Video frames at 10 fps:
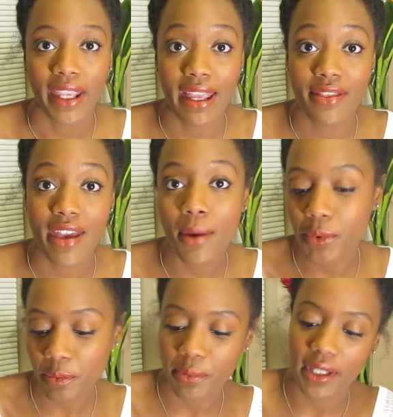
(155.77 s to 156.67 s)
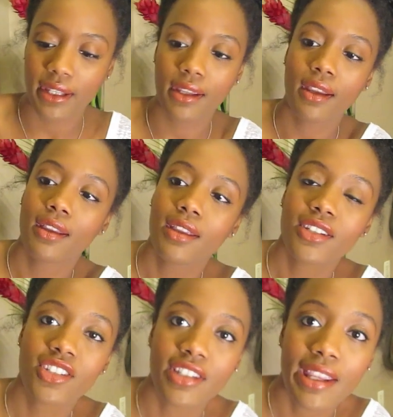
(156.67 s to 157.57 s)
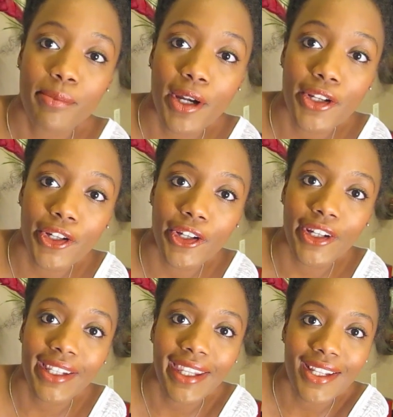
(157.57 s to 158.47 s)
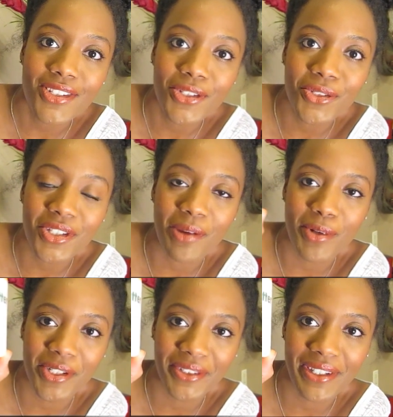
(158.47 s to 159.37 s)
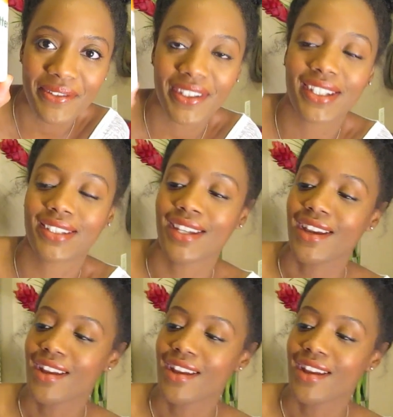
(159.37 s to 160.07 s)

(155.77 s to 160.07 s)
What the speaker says: And that would be Shea Butter, Cantu Shea Butter leave-in.